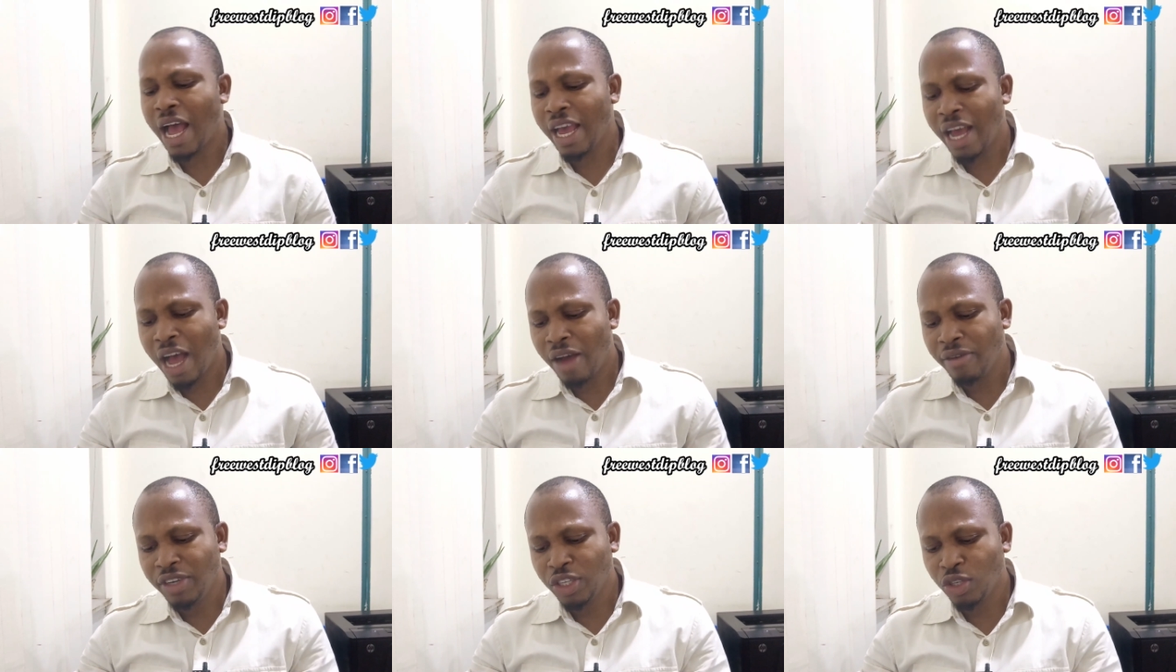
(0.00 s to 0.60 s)
I
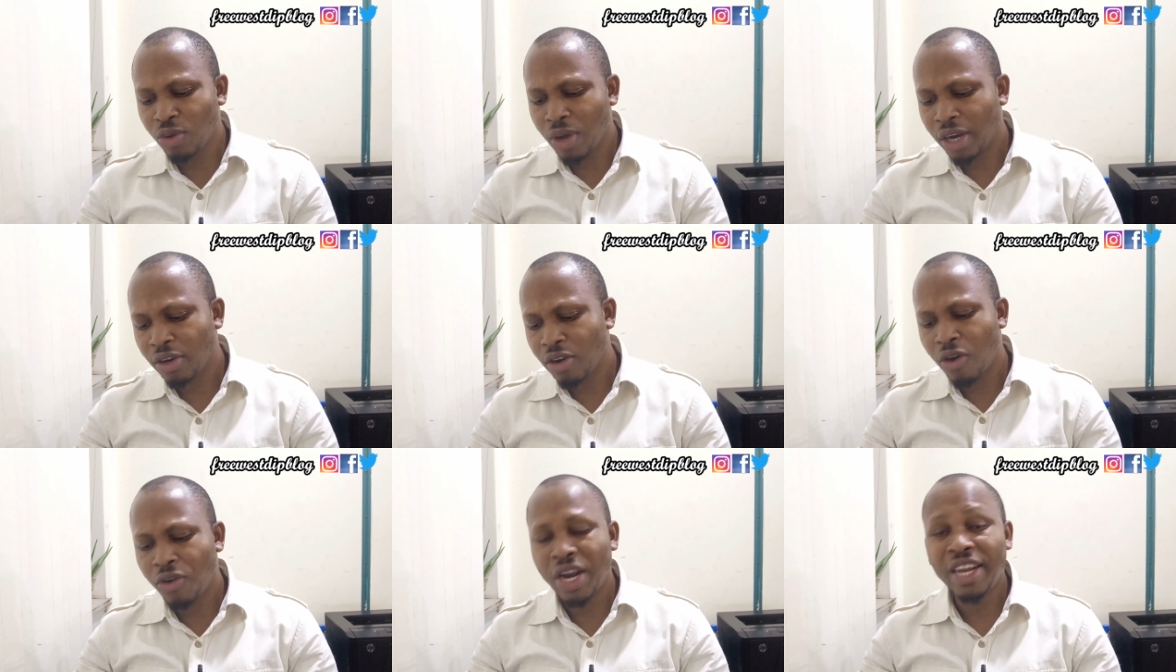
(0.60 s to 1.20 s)
have this one
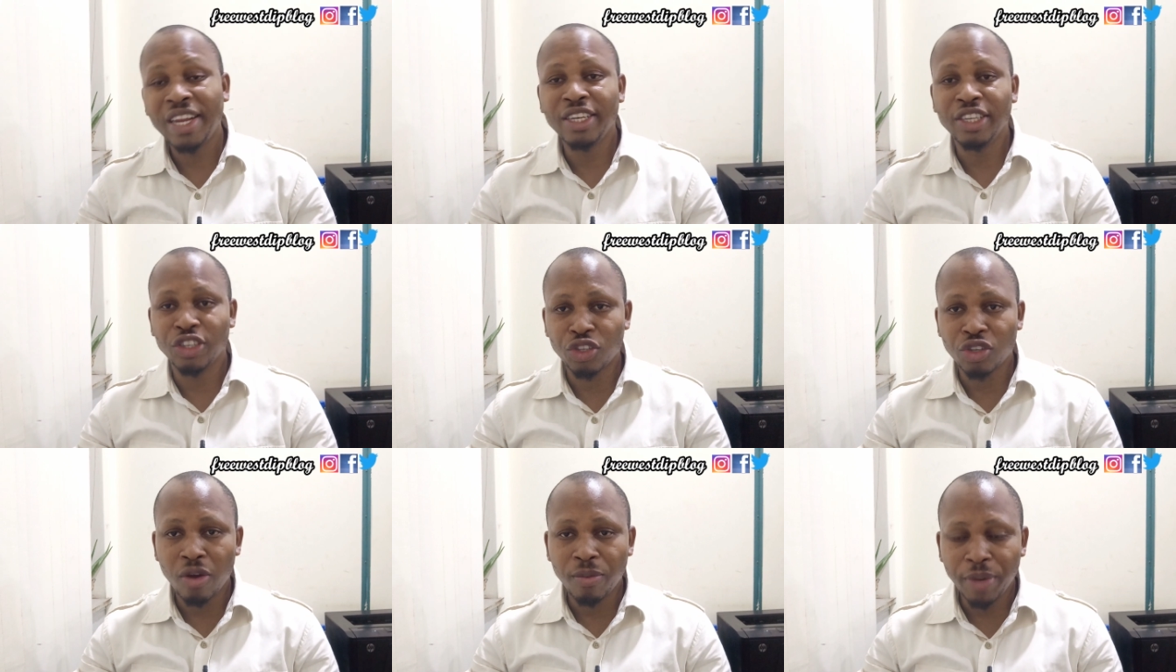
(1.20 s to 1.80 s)
already
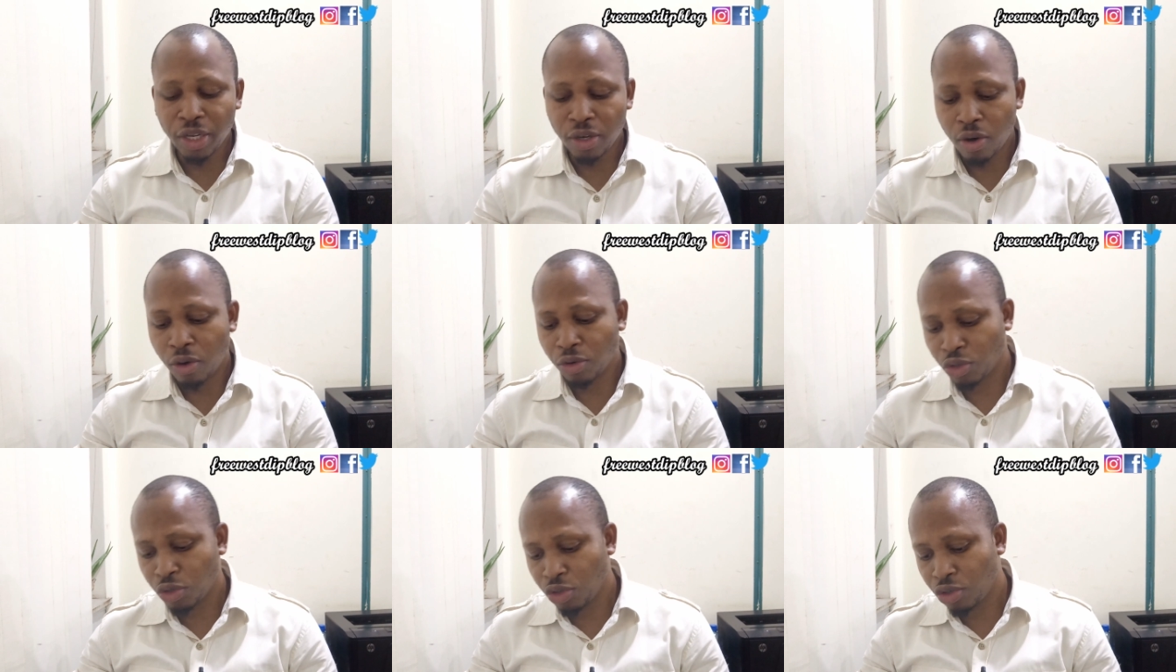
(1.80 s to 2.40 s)
disturbing
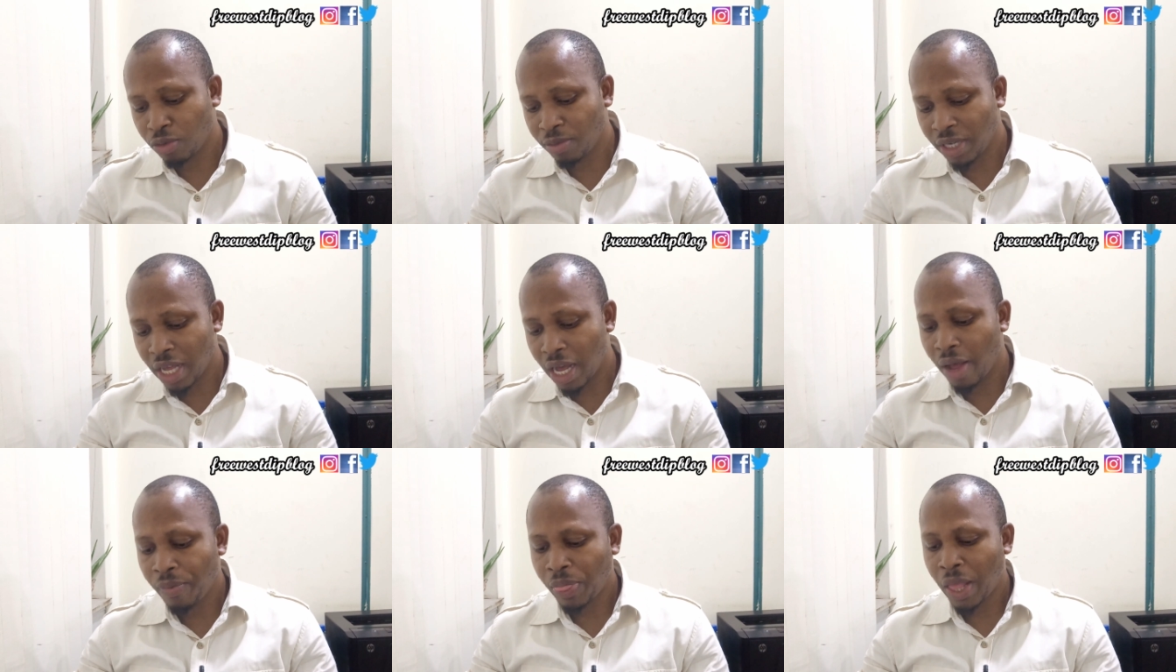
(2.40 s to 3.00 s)
on social
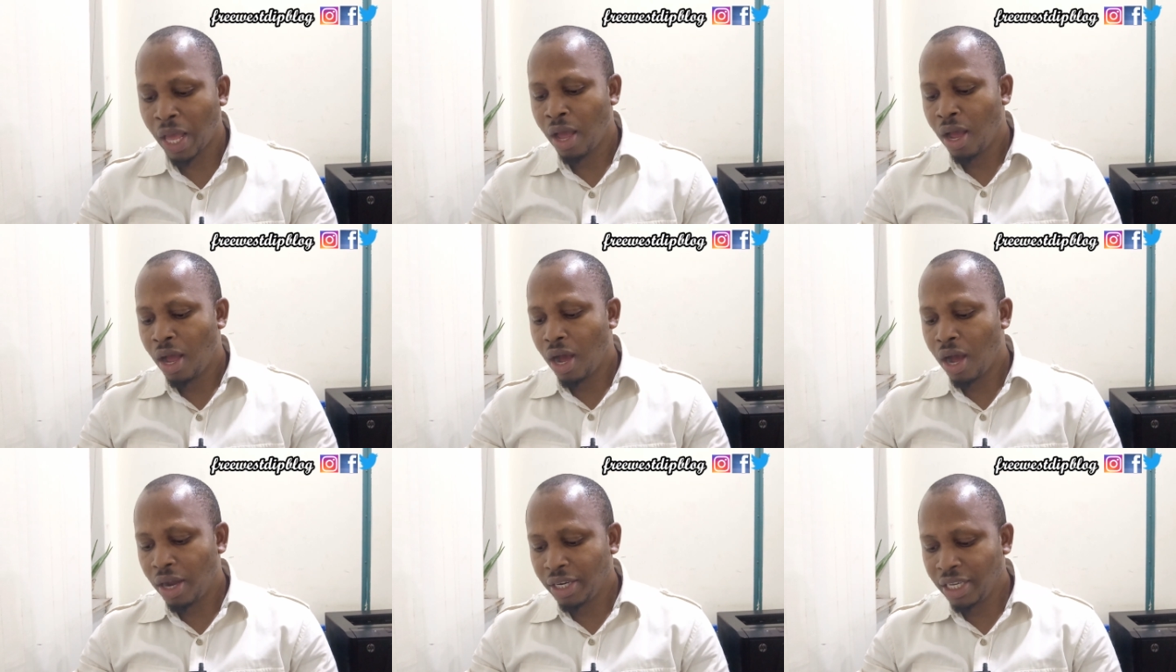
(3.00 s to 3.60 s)
media.
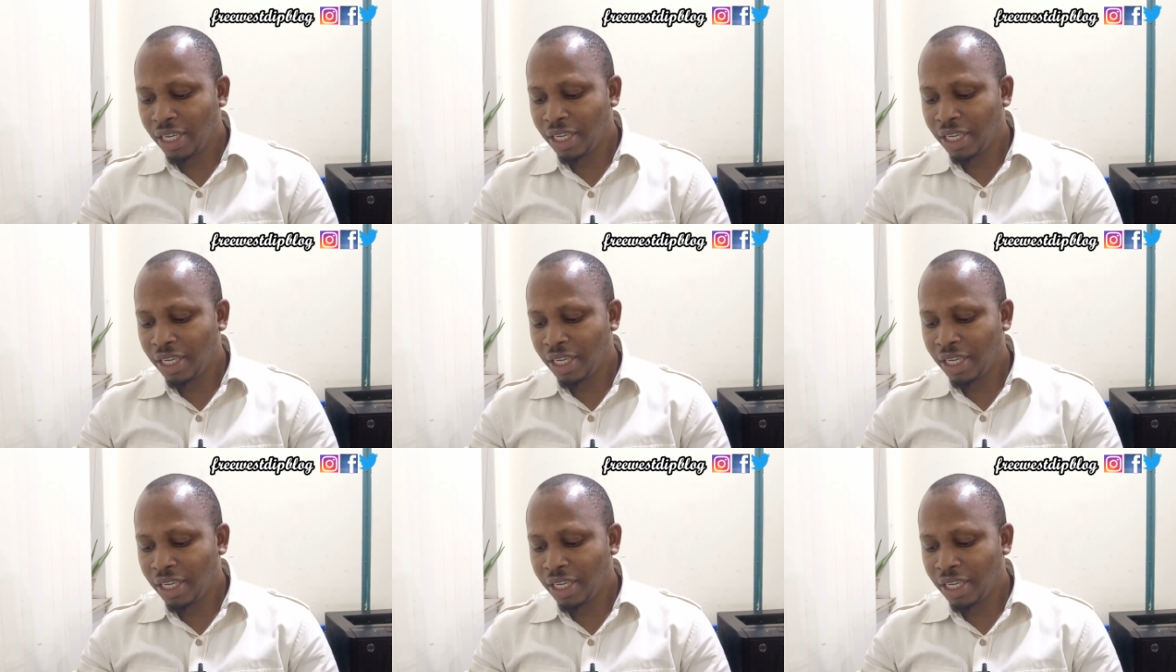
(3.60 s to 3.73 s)
The